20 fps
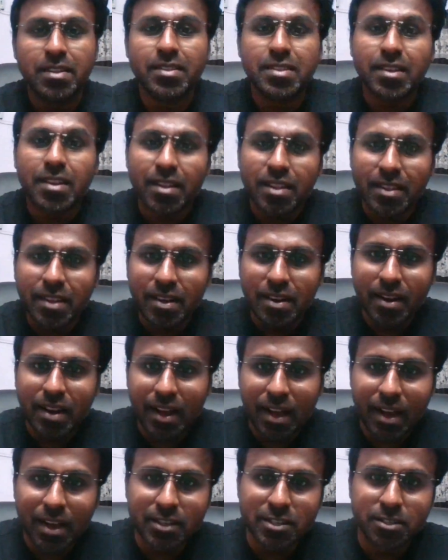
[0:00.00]
Till the
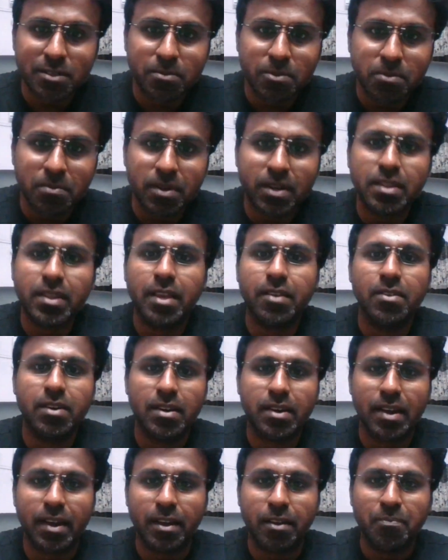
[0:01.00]
last moment, they will
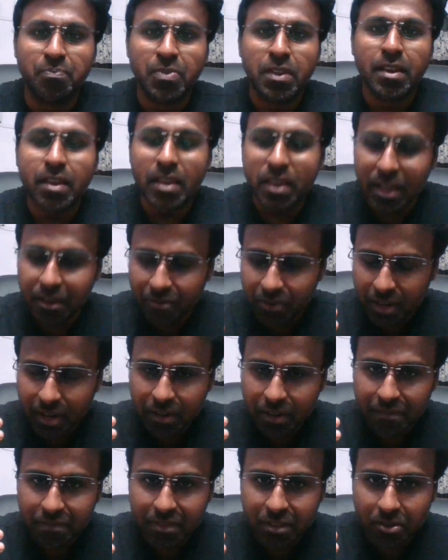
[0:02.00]
try. Even
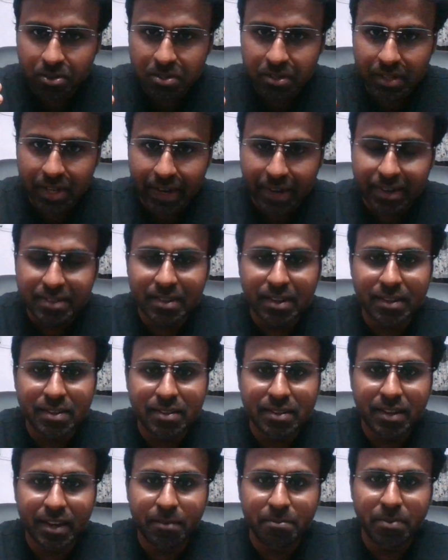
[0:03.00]
if those nights are
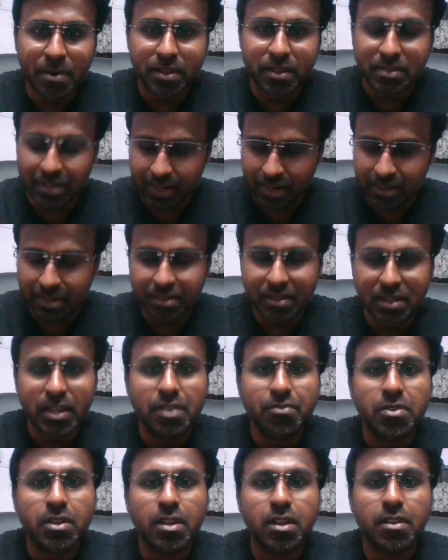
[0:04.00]
sleepless nights,
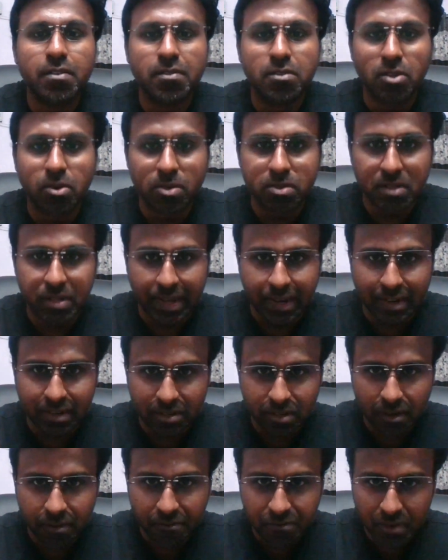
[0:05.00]
even if those nights
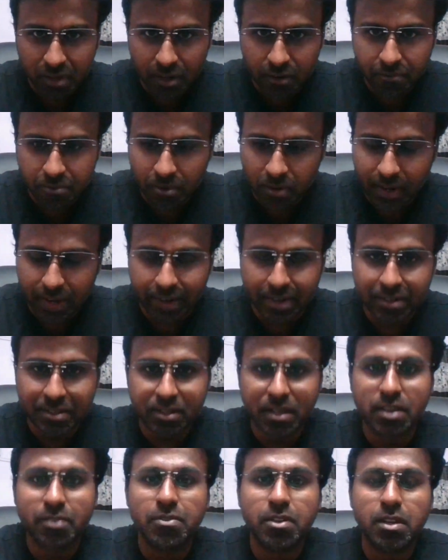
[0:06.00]
are fearful nights,
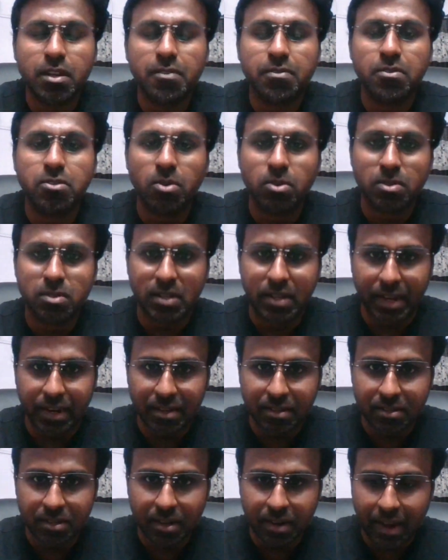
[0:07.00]
even if those
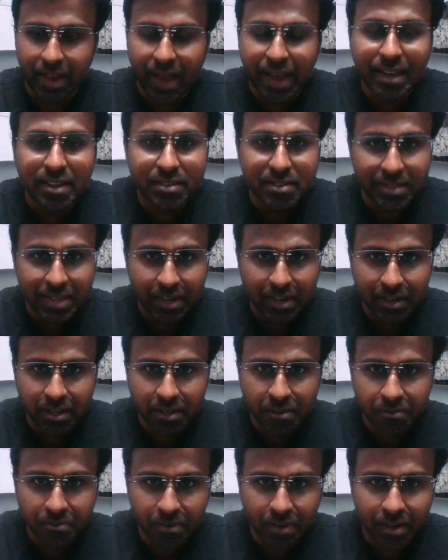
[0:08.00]
nights are
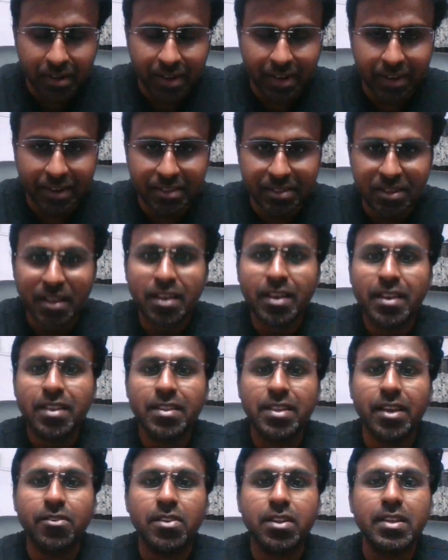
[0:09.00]
anxiety-filled nights,
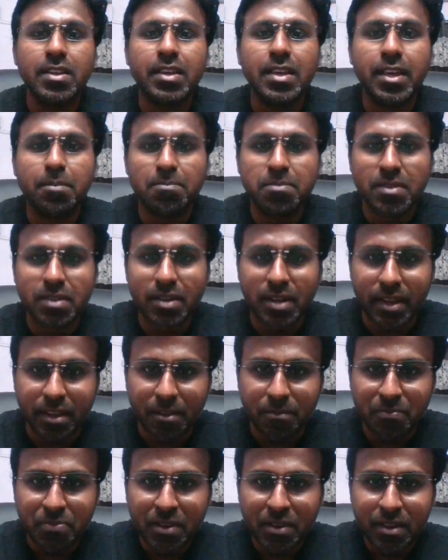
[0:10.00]
they will keep
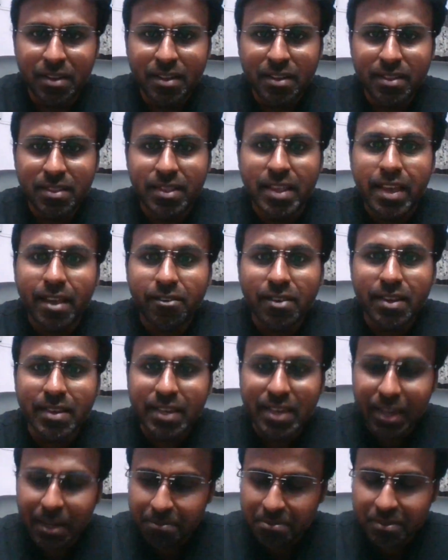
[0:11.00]
trying. They will
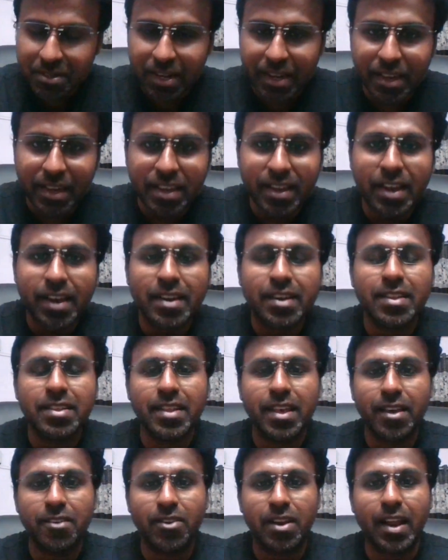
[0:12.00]
keep trying and
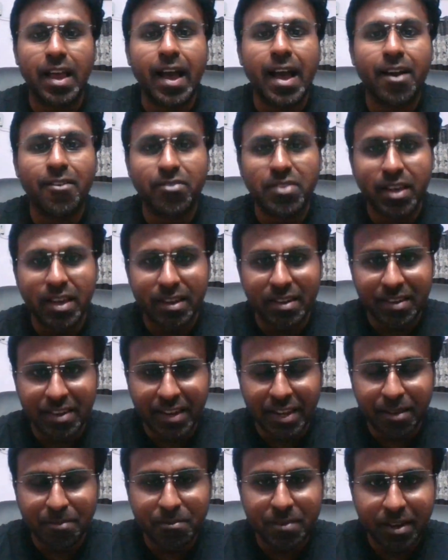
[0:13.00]
they will have their
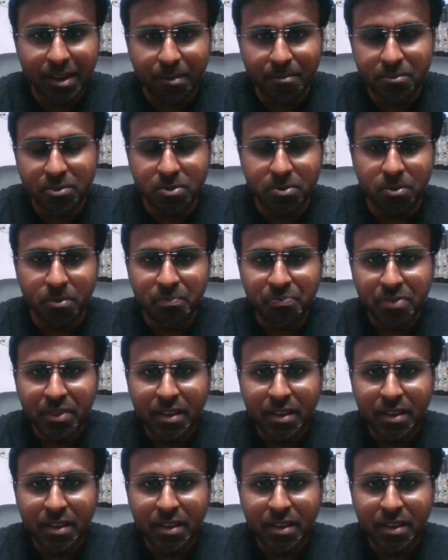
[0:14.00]
dream come true.